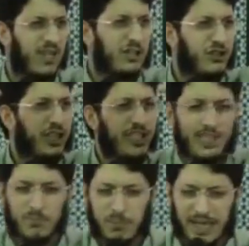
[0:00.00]
a
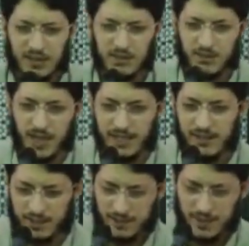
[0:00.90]
Shi'i belt, right?
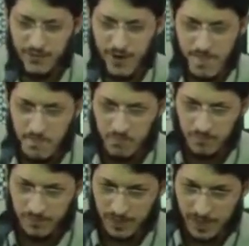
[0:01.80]
From
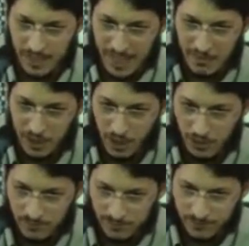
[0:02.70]

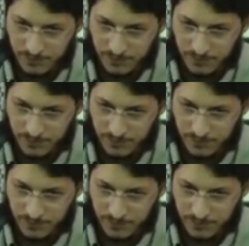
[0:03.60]
Lebanon